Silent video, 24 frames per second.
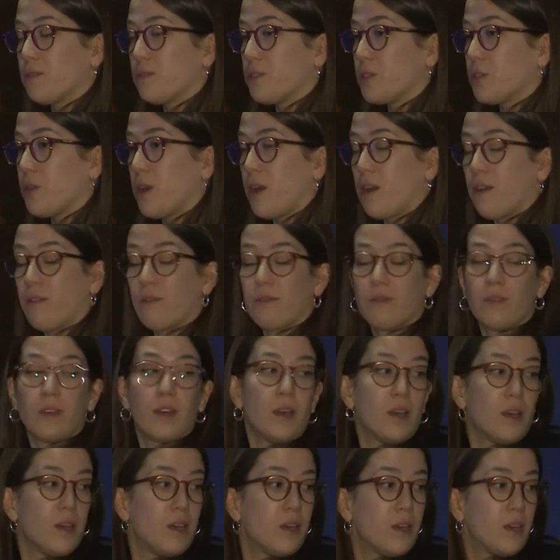Do you have
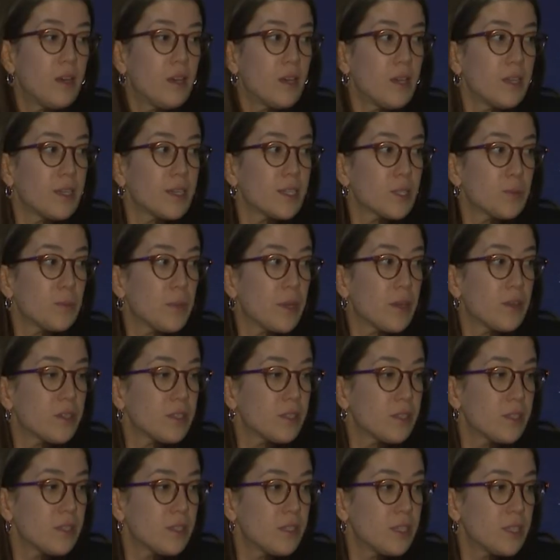any
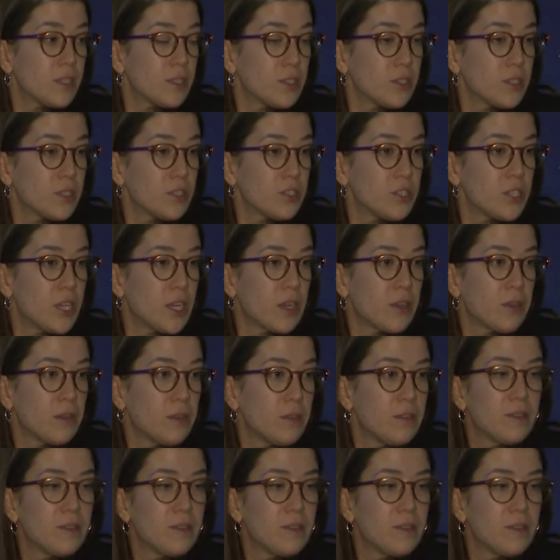experiences that you can share?